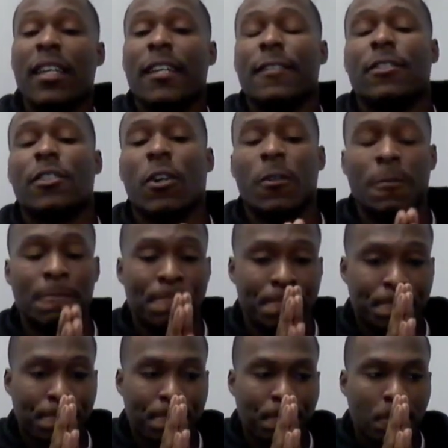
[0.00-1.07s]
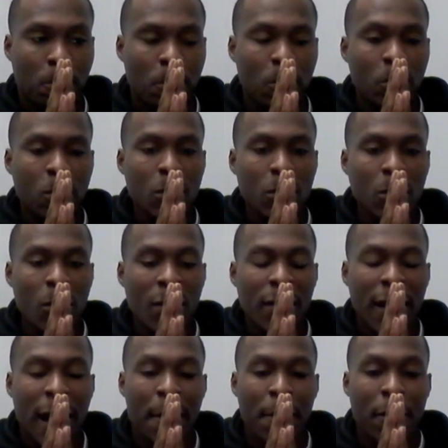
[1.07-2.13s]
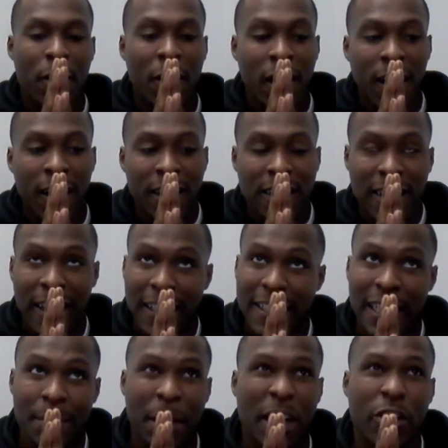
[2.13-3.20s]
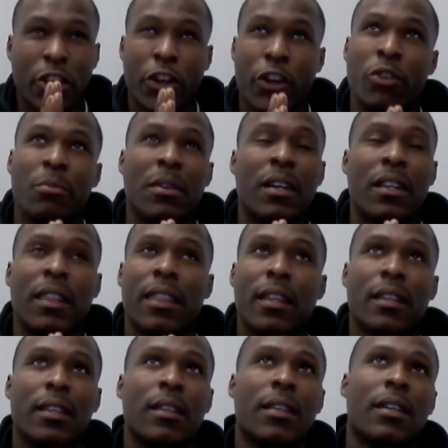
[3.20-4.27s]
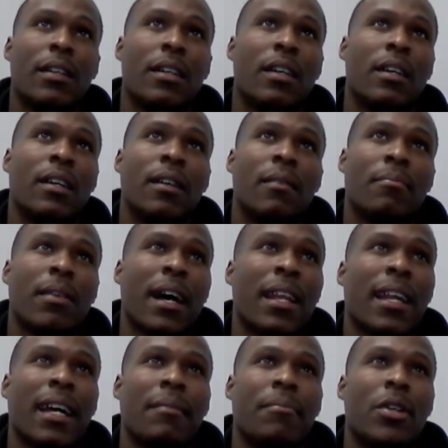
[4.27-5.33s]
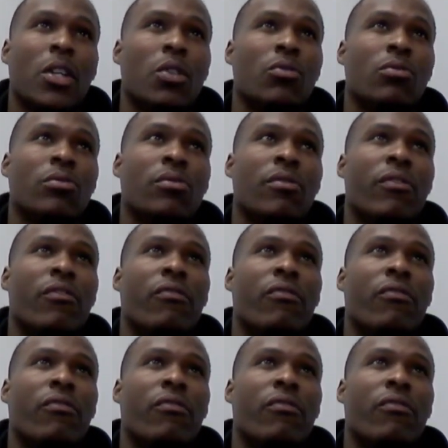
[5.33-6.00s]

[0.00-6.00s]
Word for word: Ding. So yeah, I'm calling. It's like it's like my third month. Probably like middle.